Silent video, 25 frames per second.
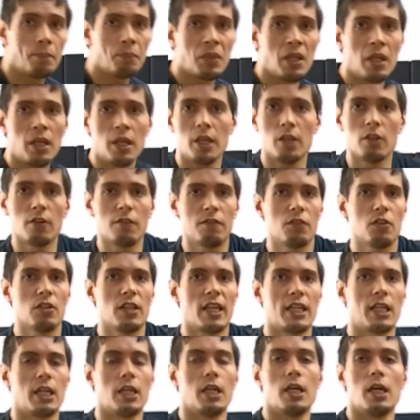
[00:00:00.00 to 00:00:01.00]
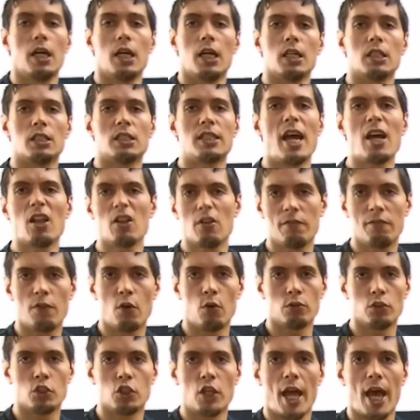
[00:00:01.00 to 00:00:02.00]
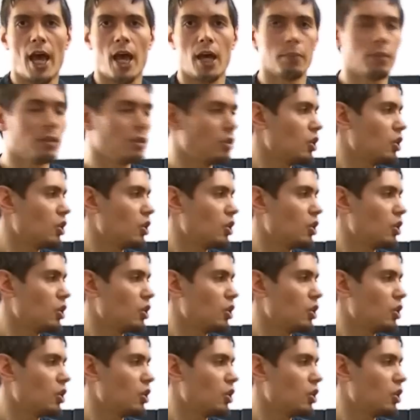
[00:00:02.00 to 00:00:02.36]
it, it'll feel like a telephone jab.